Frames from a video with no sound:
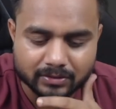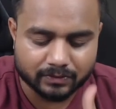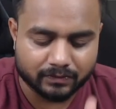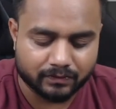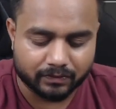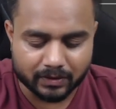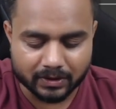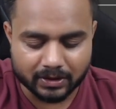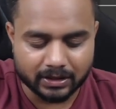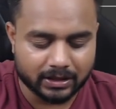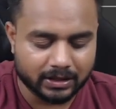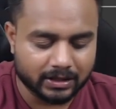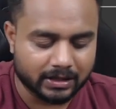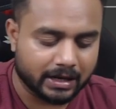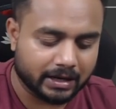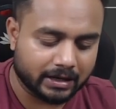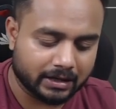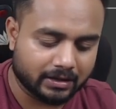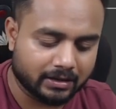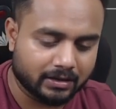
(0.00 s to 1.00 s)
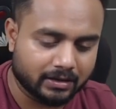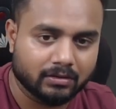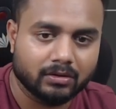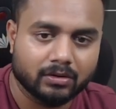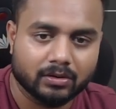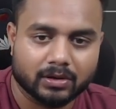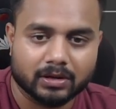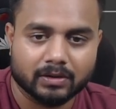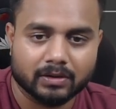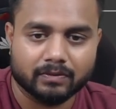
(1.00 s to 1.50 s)
funny line.
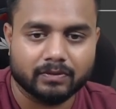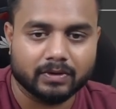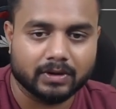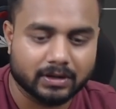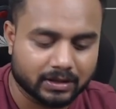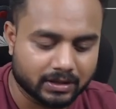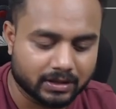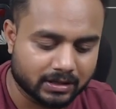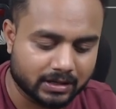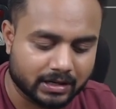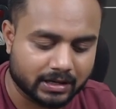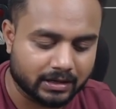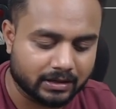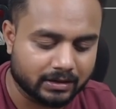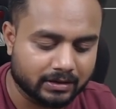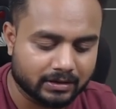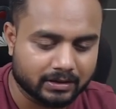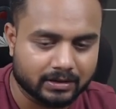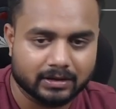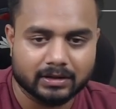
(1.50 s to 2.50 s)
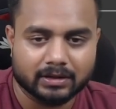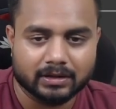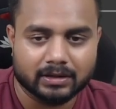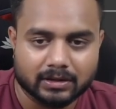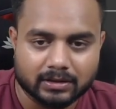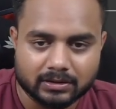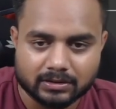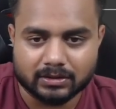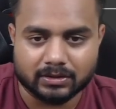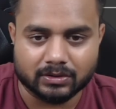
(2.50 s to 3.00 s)
Okay, funny line,
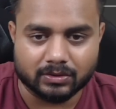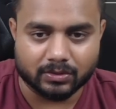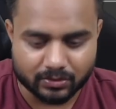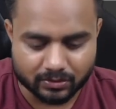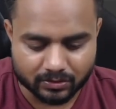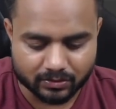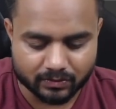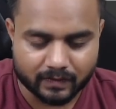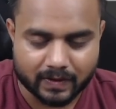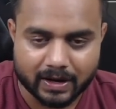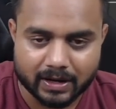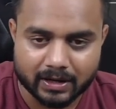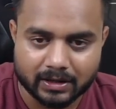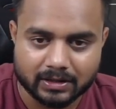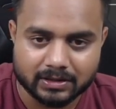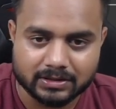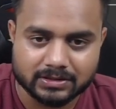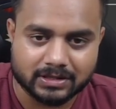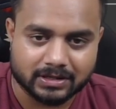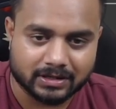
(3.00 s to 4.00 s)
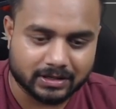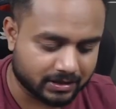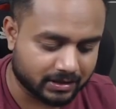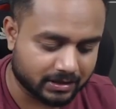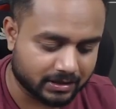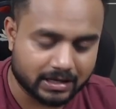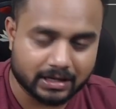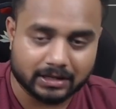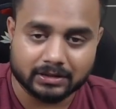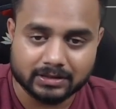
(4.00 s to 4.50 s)
don't know why it is generating
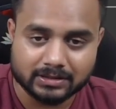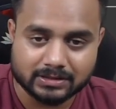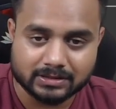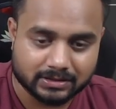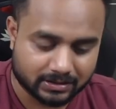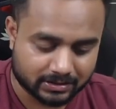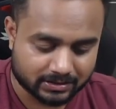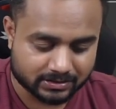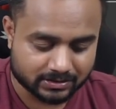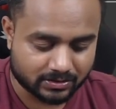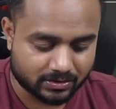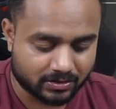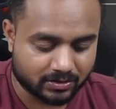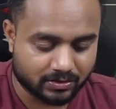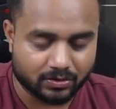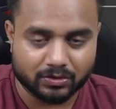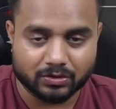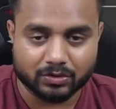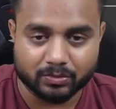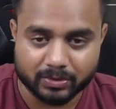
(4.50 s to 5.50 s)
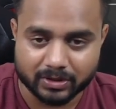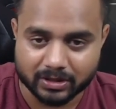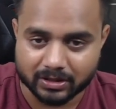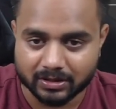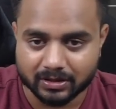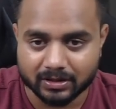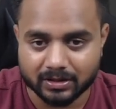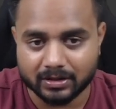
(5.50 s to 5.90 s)
like this. It is not going to be